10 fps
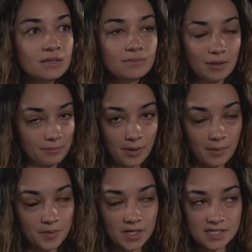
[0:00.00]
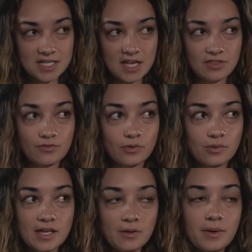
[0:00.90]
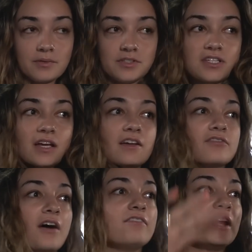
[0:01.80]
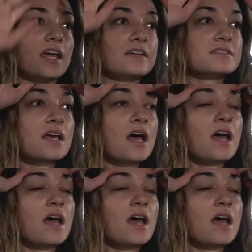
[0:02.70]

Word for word: But I'm probably not going to take the full week. I'll probably just take, like, five days.